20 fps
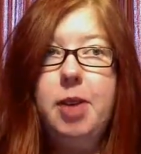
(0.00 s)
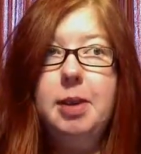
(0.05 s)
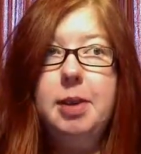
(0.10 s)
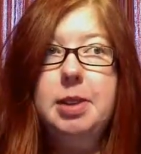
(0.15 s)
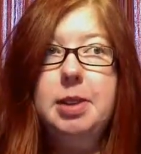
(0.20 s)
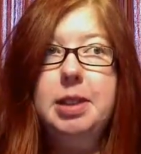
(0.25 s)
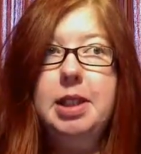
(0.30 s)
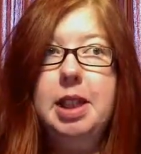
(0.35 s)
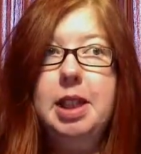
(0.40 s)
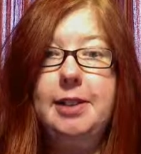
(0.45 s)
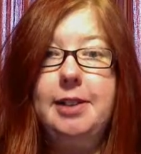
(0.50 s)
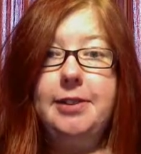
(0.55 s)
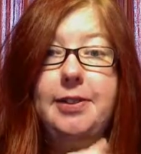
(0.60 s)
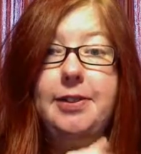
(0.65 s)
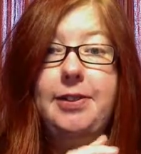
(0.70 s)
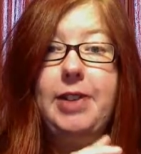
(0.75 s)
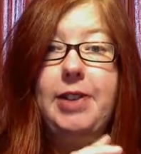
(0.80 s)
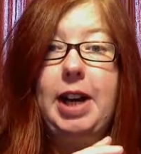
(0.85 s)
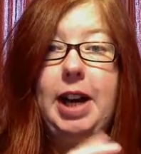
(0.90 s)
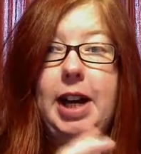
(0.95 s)
I was knitting on
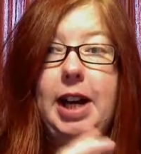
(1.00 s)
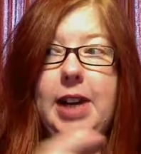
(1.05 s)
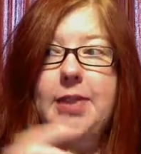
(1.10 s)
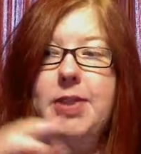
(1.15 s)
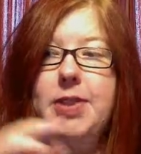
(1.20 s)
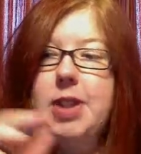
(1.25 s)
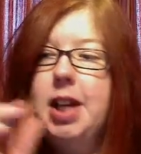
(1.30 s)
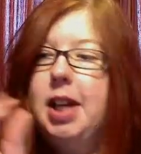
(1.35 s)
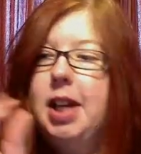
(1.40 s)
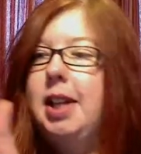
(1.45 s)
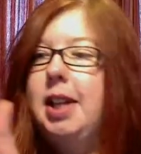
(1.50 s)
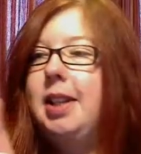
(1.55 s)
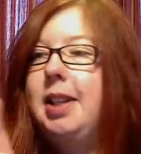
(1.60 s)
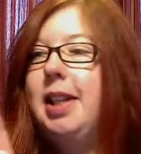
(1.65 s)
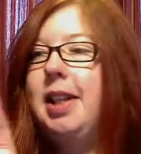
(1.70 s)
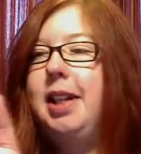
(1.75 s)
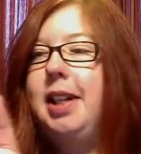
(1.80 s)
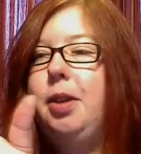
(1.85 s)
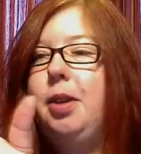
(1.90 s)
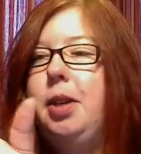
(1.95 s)
fives.
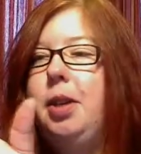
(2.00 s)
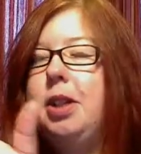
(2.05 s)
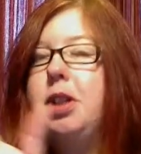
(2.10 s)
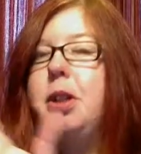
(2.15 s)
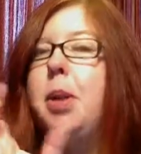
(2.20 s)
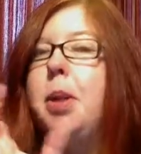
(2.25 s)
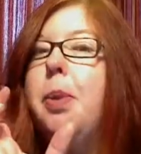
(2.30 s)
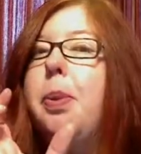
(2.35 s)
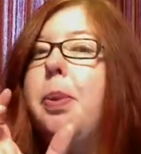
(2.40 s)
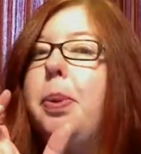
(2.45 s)
Like you could just...